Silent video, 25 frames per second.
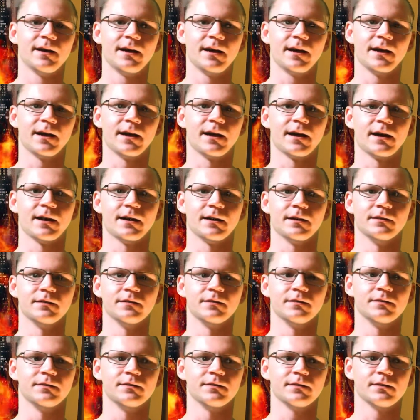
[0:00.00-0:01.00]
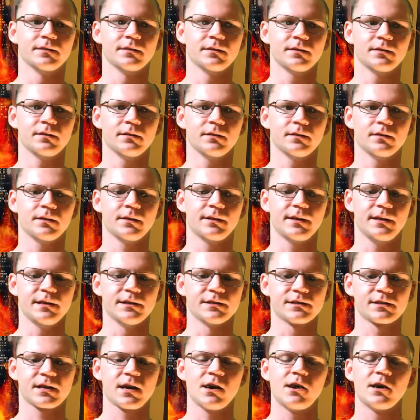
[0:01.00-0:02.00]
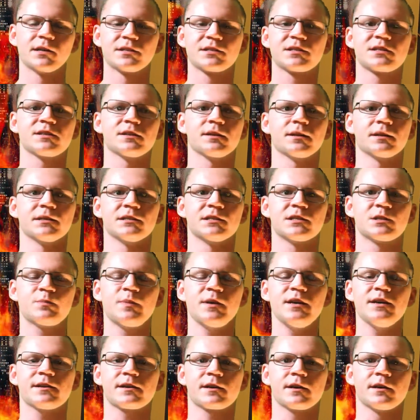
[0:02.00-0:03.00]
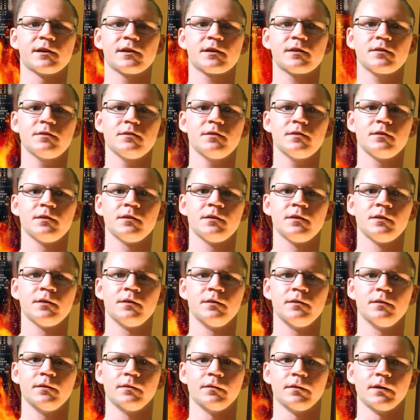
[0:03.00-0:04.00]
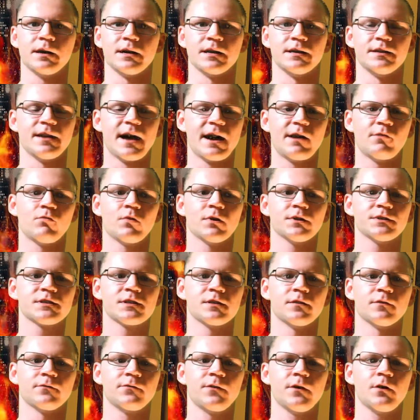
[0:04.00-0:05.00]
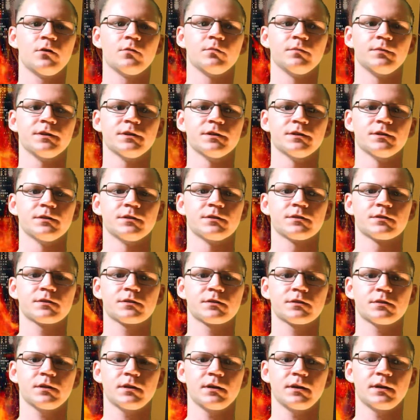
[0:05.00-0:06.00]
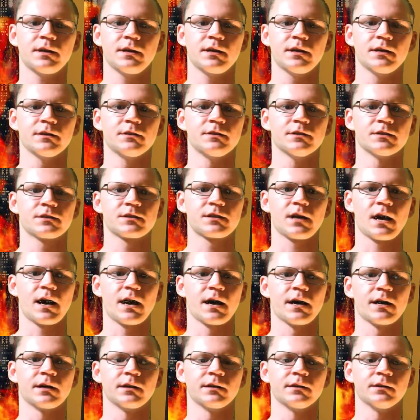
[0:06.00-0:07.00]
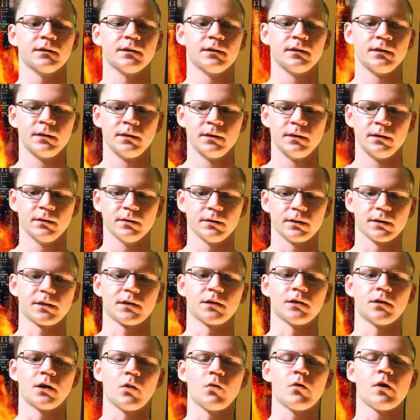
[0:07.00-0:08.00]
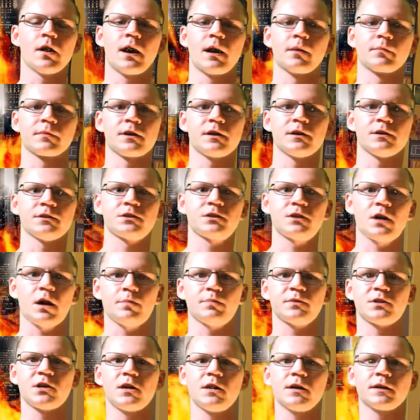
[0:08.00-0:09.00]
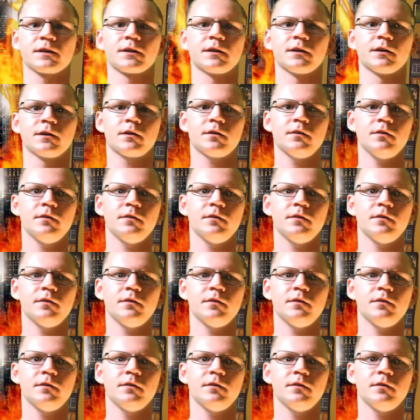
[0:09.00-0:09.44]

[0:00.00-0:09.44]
and he's constantly speaking, and not once in the film does he decide, like, you know what, I'm gonna stop talking.